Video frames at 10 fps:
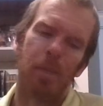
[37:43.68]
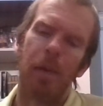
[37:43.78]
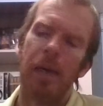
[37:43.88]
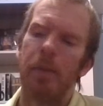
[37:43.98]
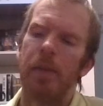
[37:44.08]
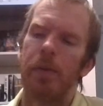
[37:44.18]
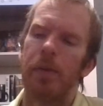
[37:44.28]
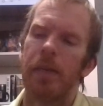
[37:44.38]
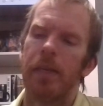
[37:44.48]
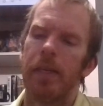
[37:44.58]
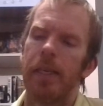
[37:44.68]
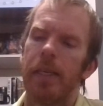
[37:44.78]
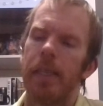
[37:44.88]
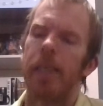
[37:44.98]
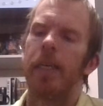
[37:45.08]
might be worth
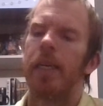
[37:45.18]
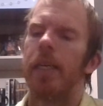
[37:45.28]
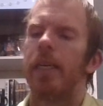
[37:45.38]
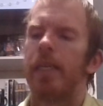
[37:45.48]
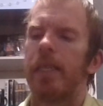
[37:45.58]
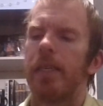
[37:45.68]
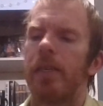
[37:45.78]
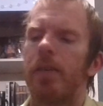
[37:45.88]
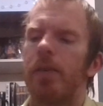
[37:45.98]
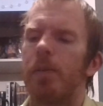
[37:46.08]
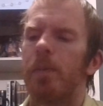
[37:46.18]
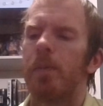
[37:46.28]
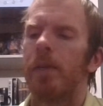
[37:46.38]
it, you know.